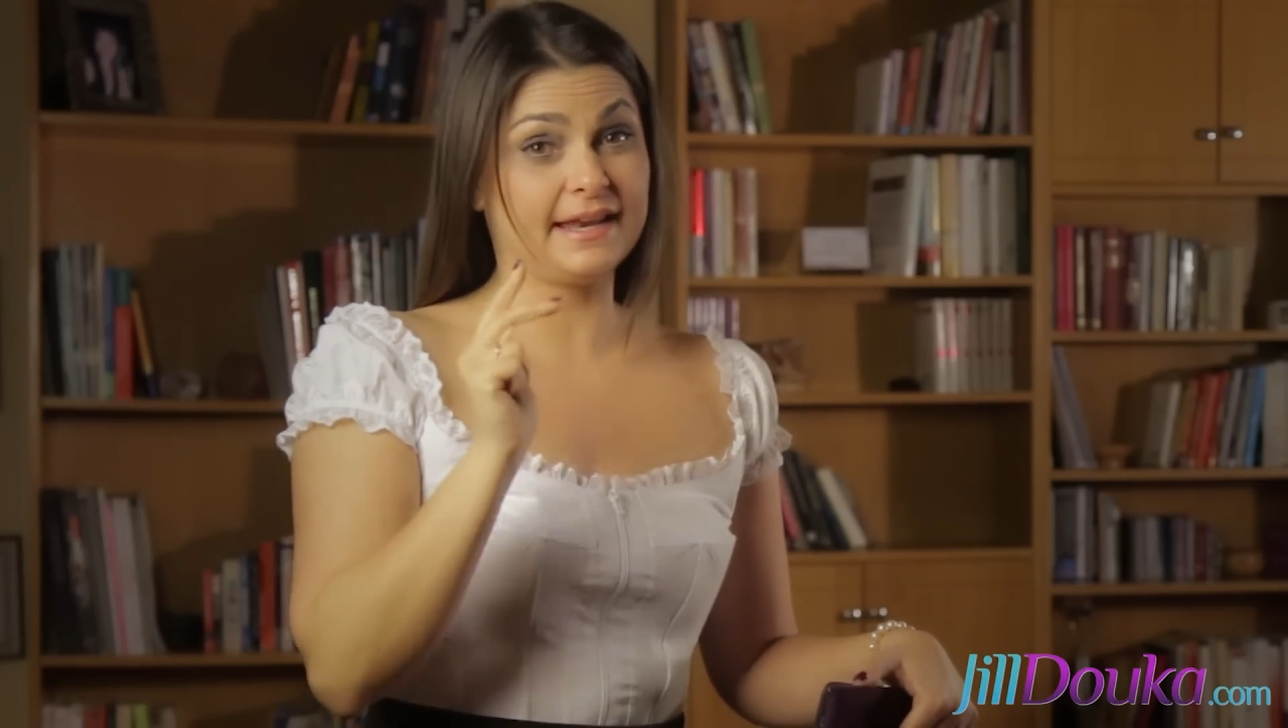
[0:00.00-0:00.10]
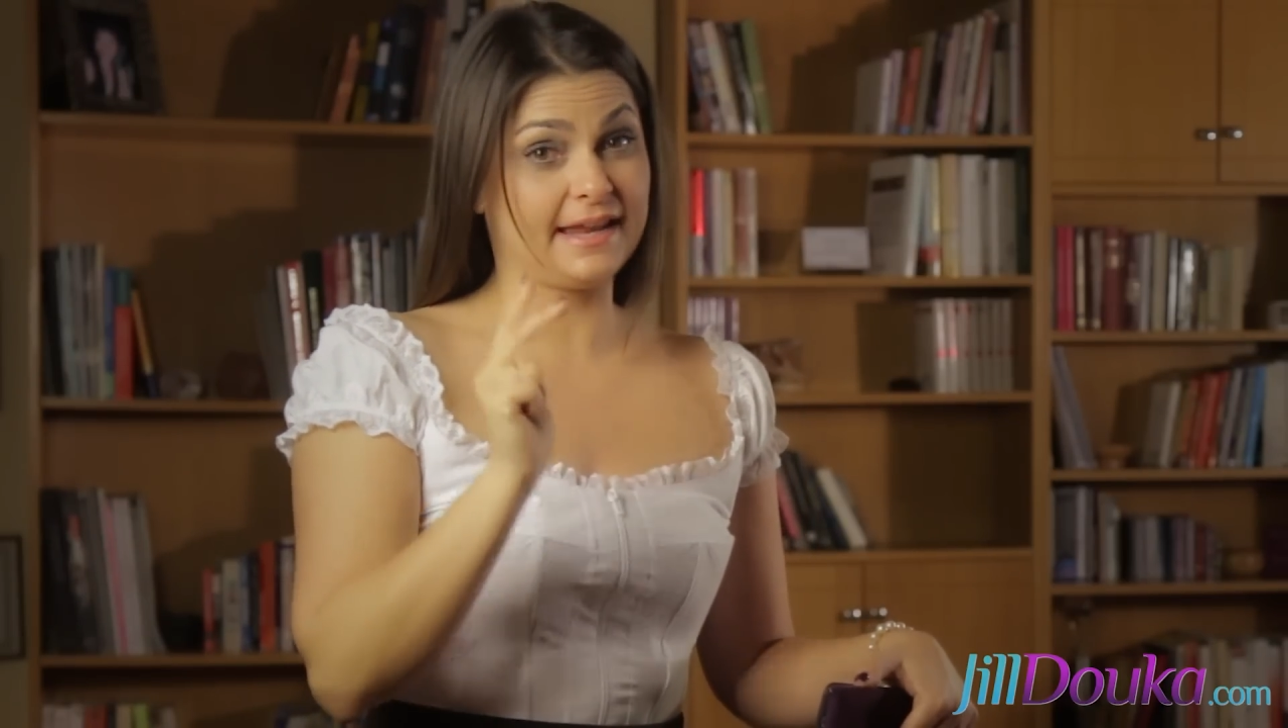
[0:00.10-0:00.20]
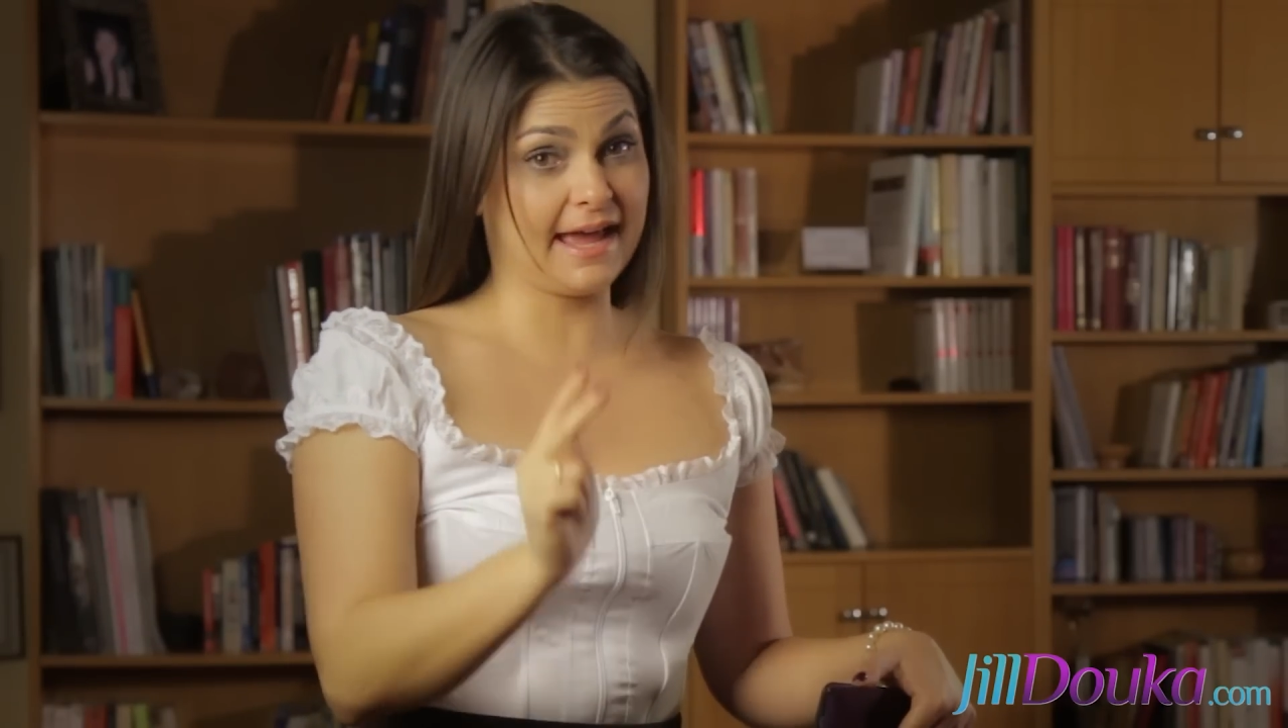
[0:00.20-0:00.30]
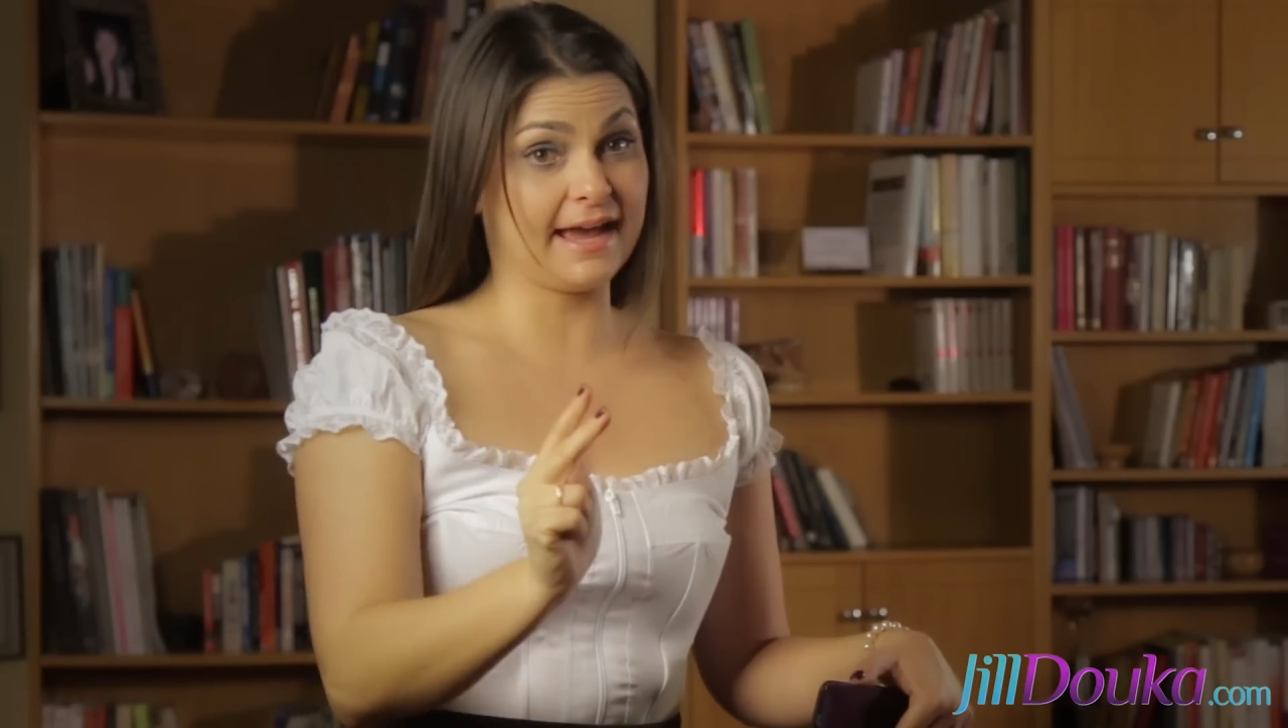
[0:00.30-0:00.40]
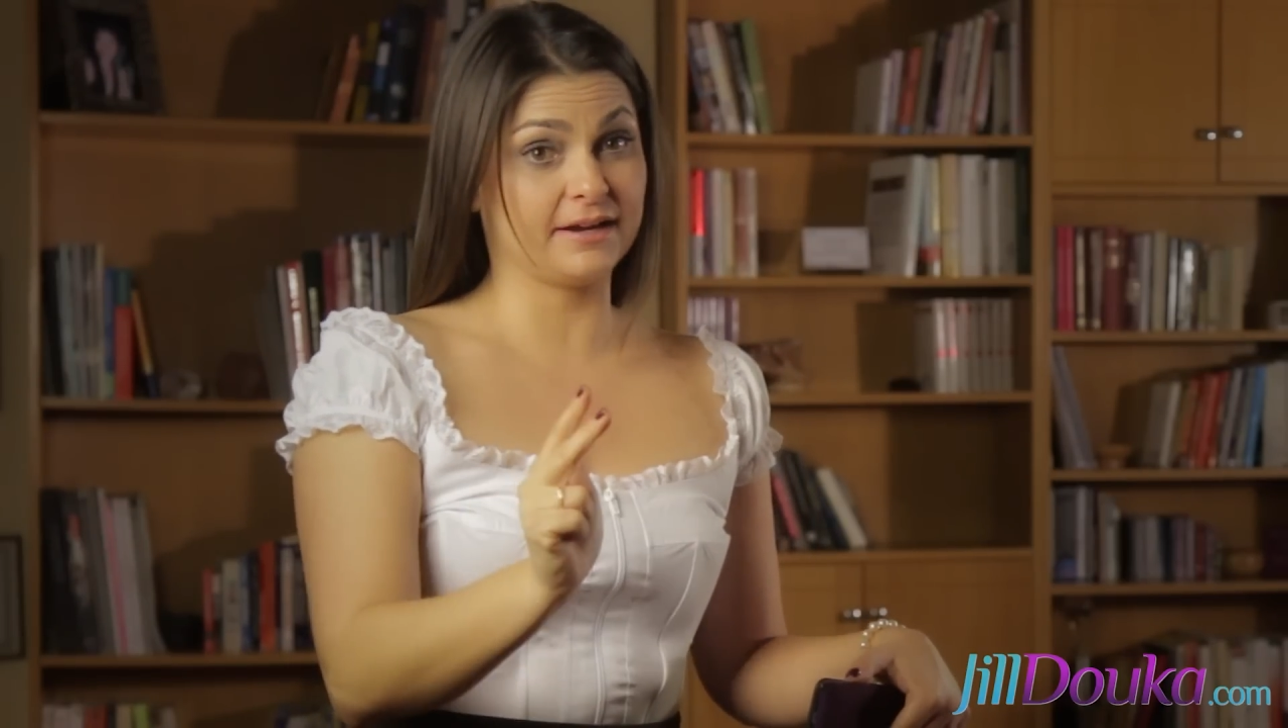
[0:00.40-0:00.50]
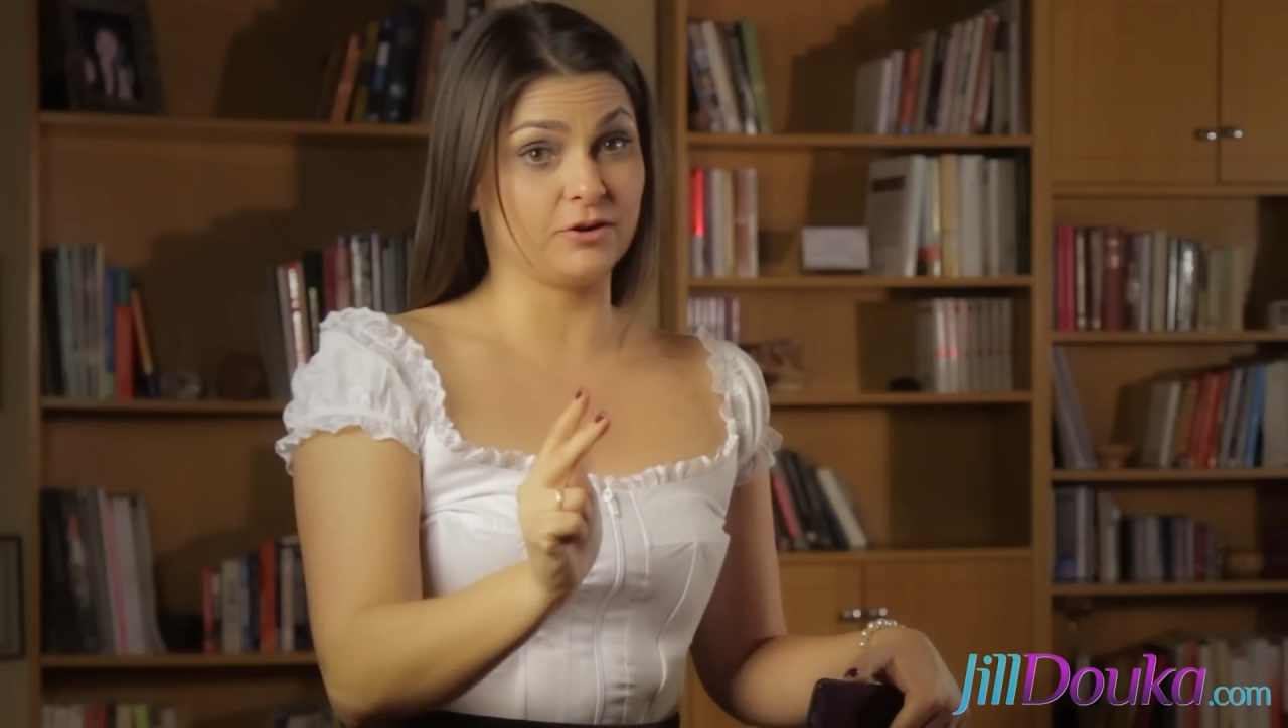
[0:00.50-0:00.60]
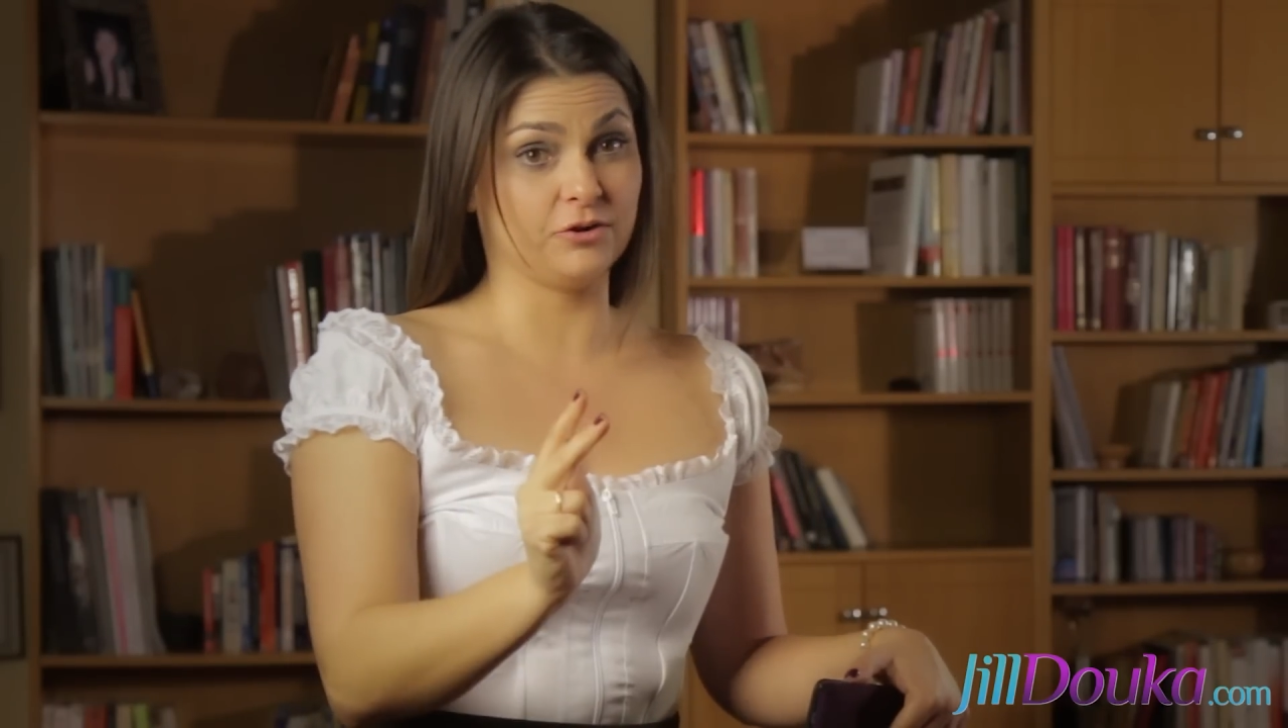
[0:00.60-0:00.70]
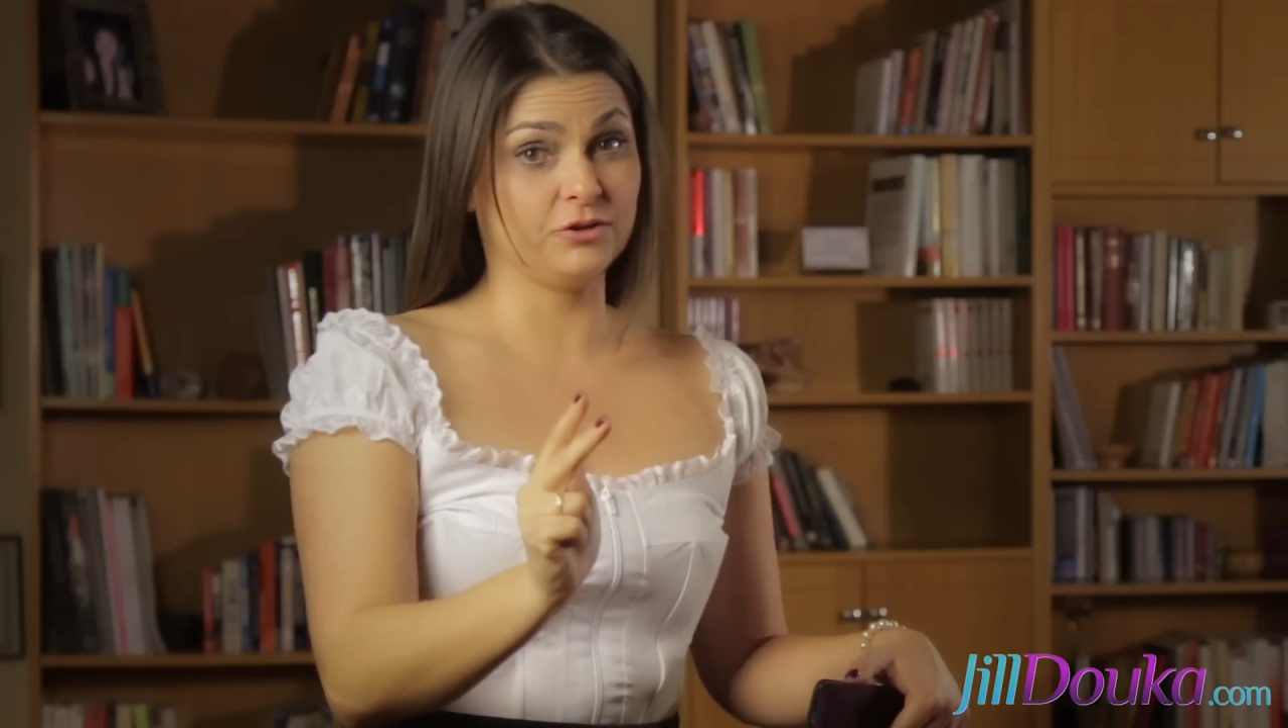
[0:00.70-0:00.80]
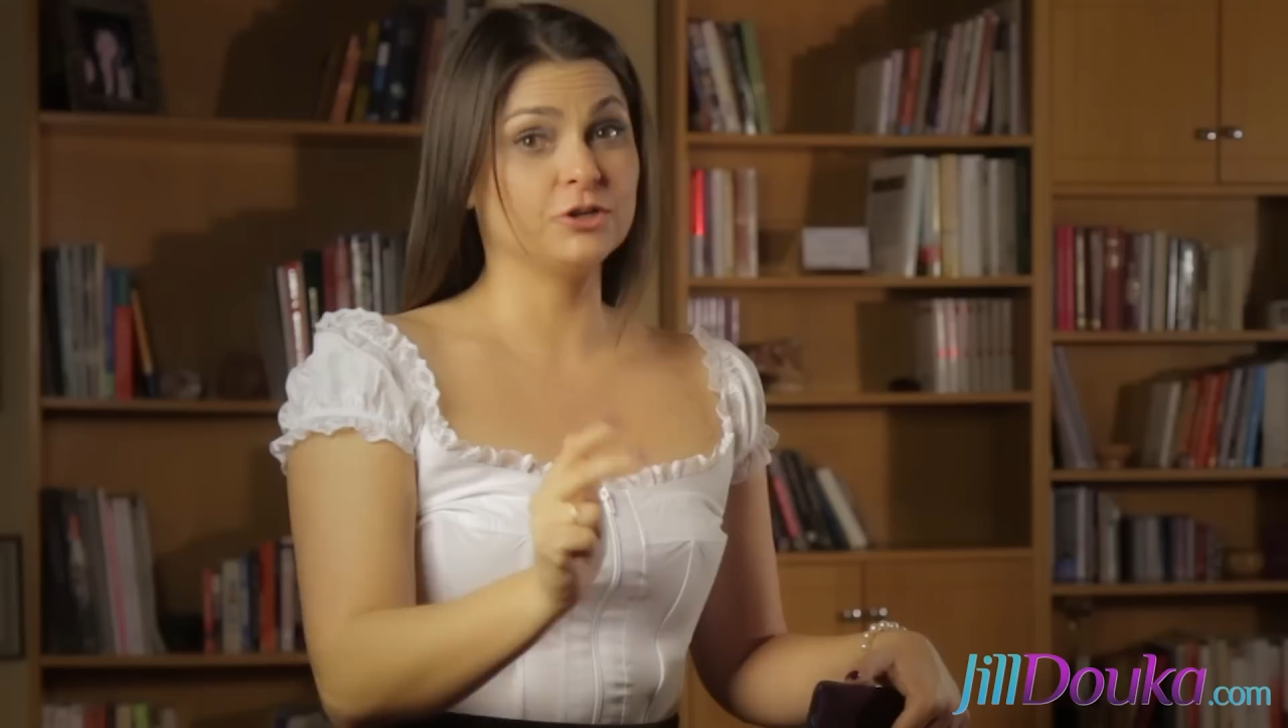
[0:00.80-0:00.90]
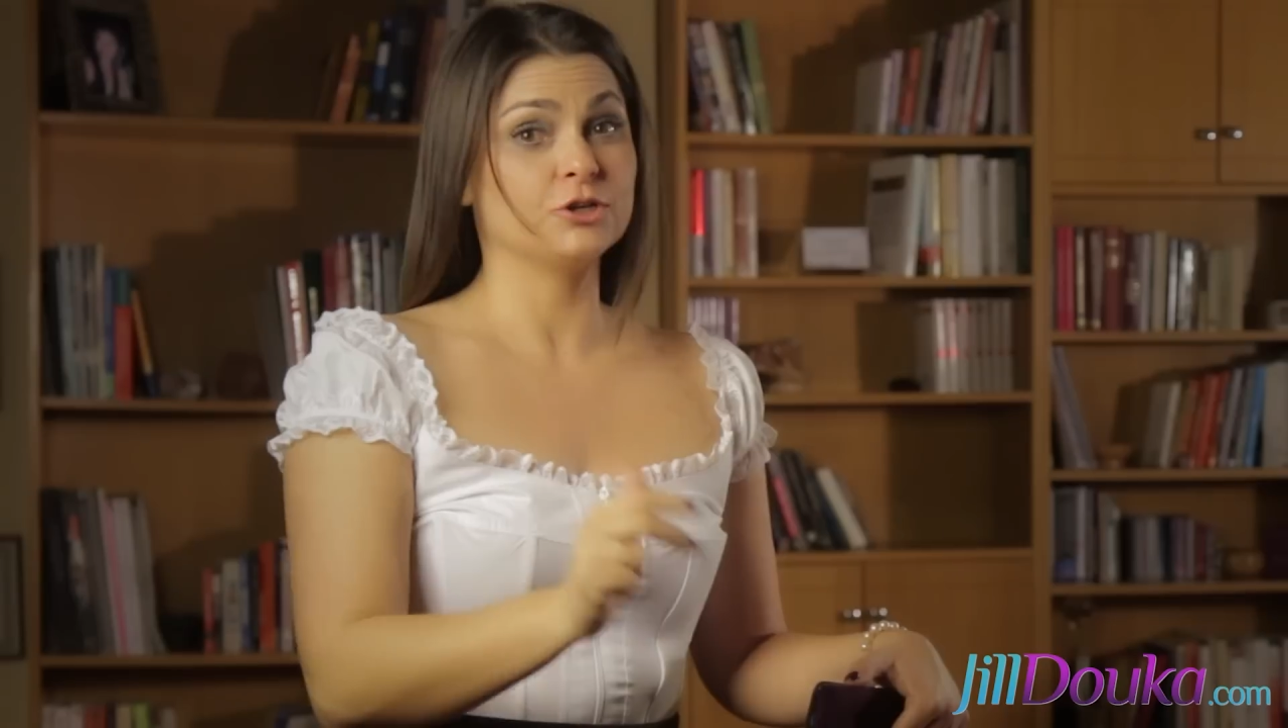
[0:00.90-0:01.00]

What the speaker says: and anger.